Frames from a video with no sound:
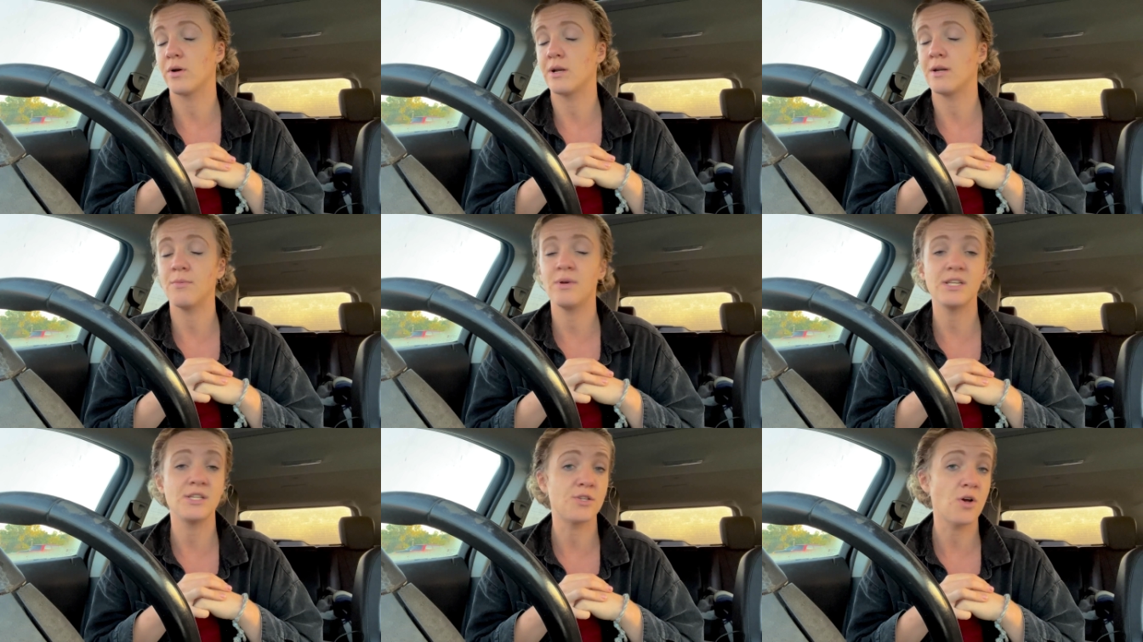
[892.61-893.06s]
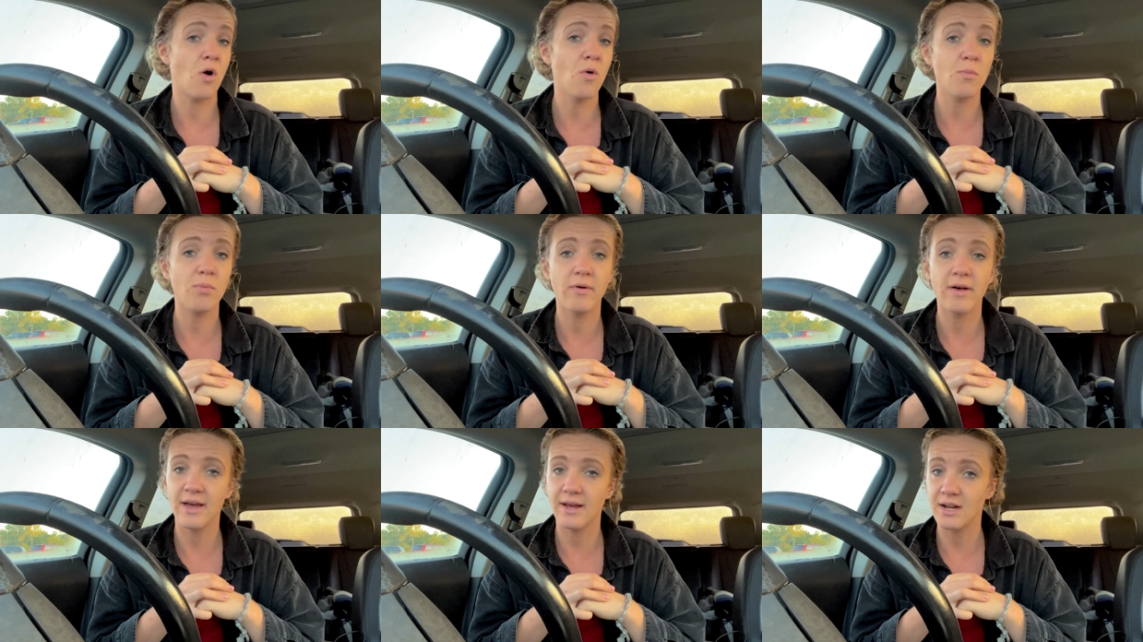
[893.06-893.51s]
We don't
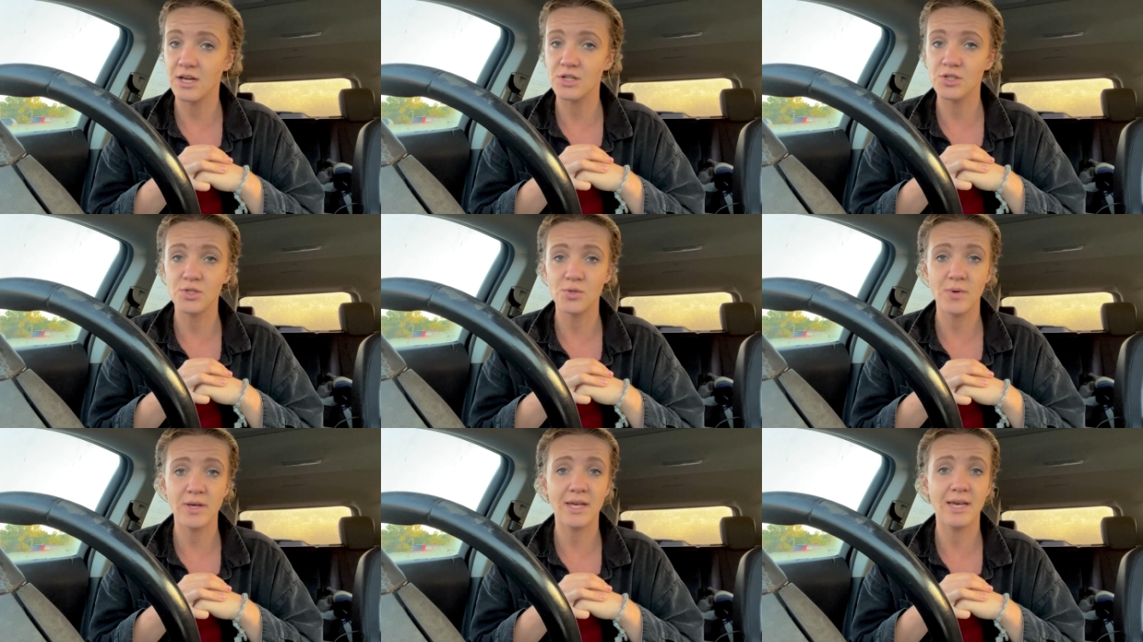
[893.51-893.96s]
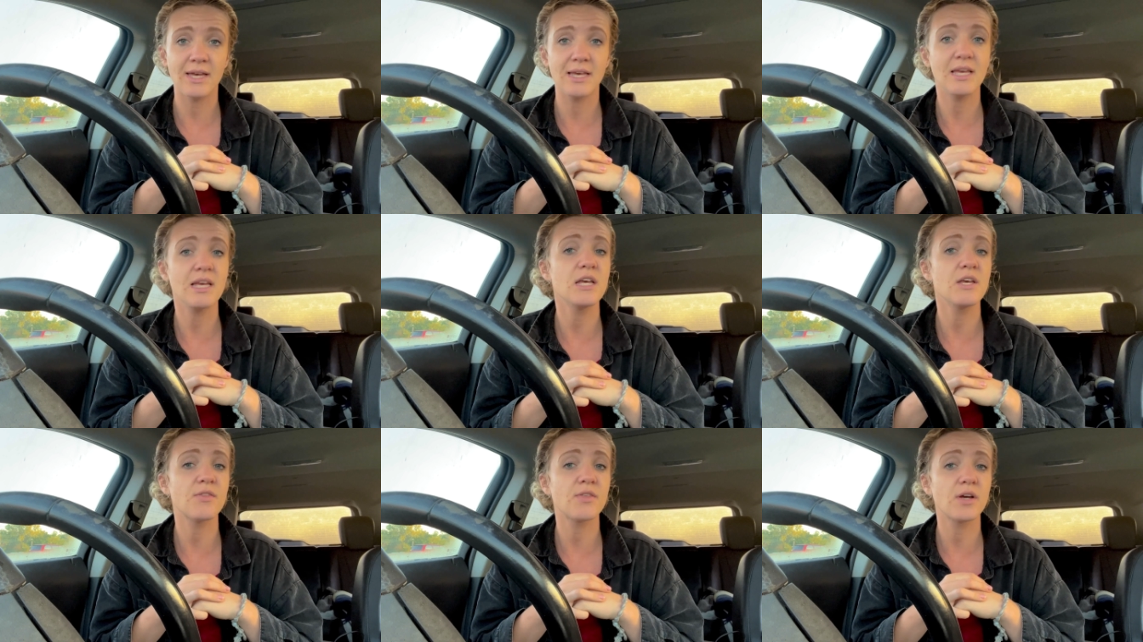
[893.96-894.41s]
plan on doing it
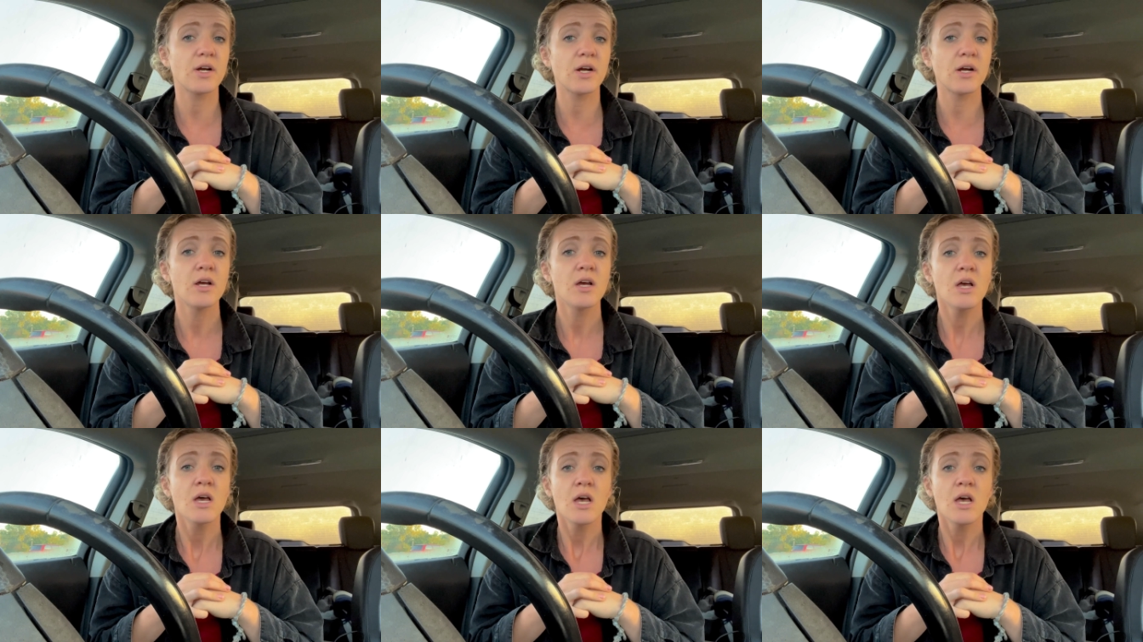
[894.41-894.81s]
either.